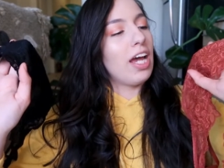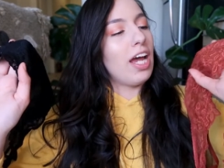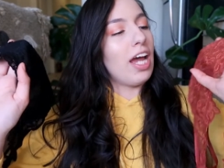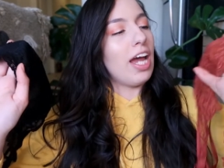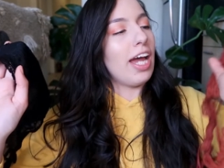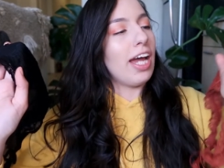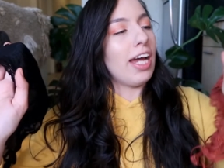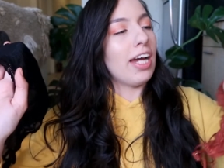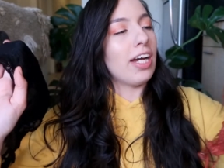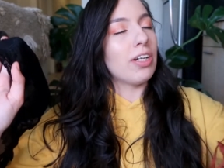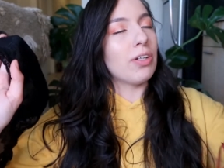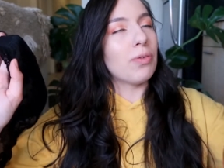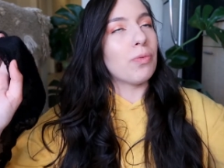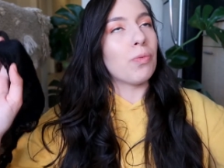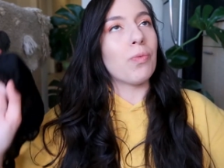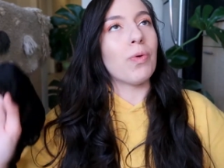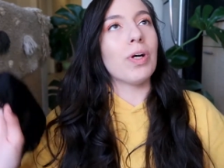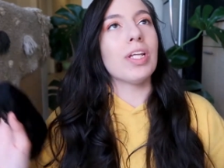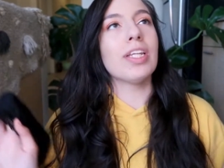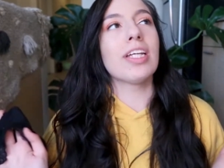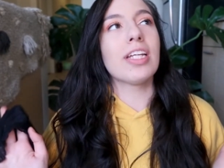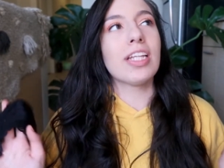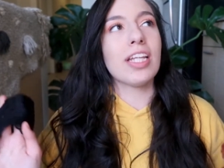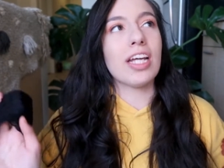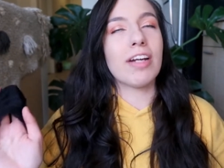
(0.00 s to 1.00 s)
And
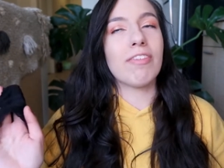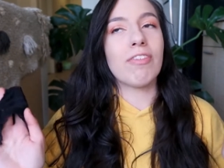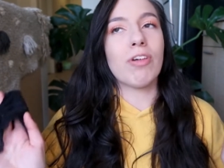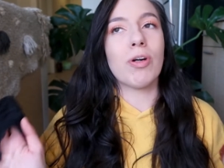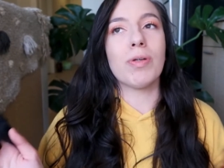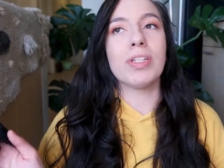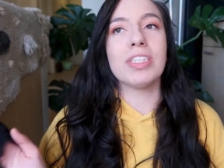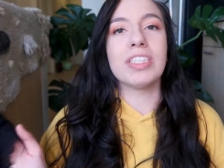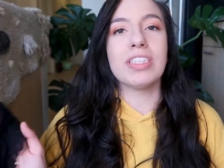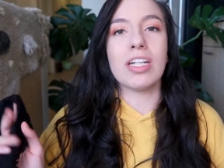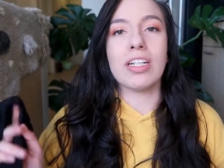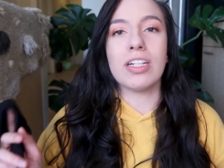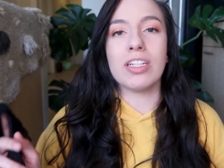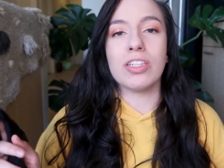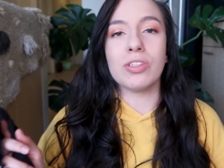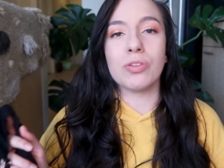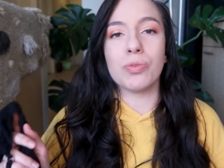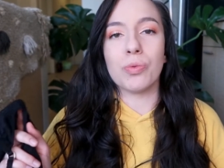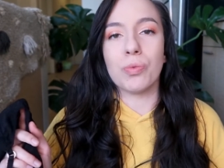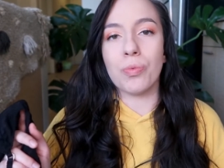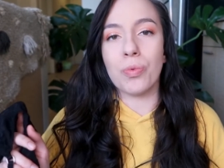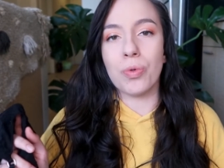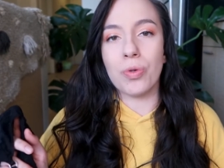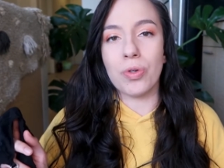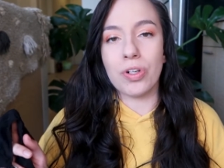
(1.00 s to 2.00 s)
one thing that I've always done is
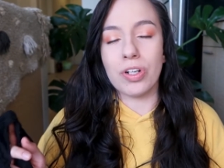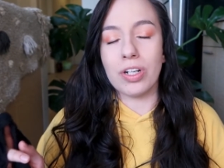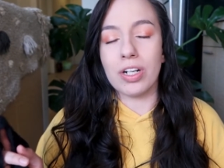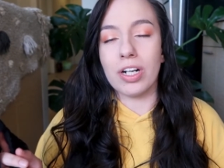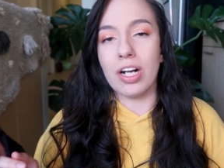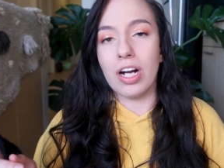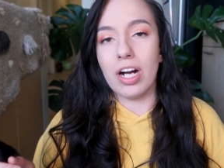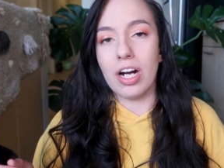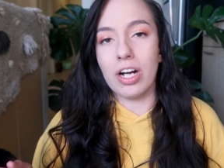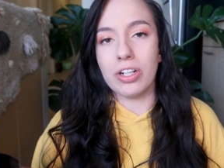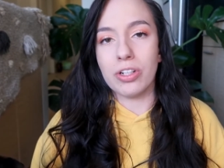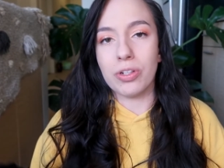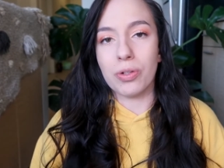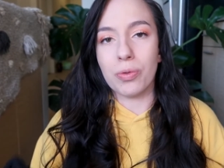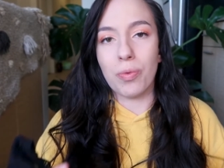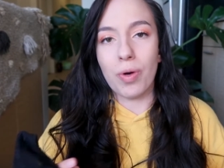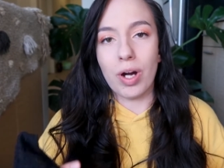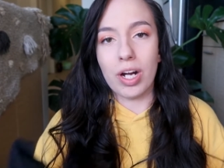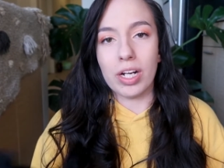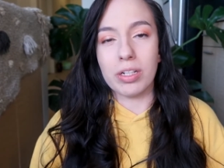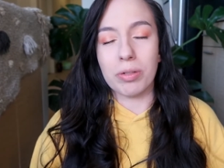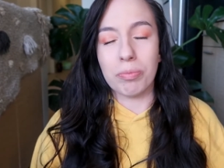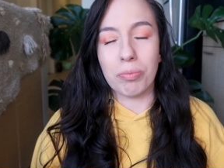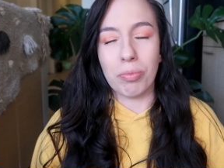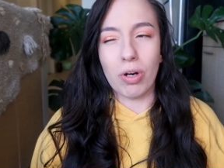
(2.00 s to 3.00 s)
wore
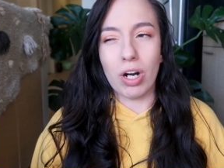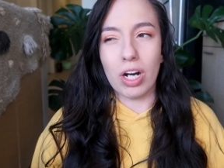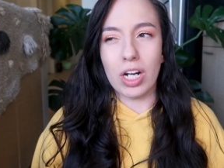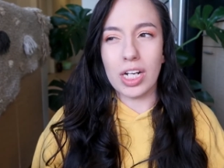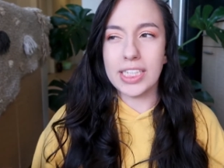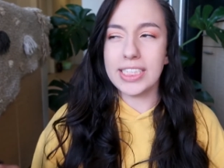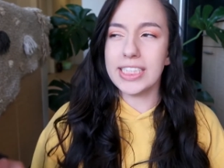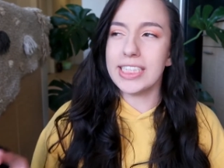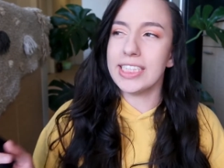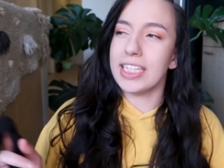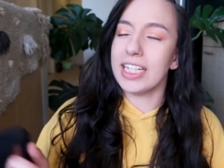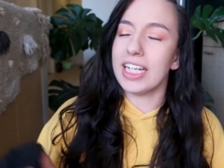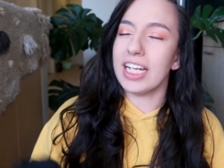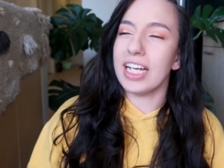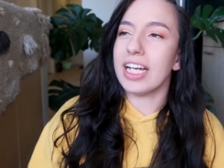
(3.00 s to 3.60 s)
underwire bras,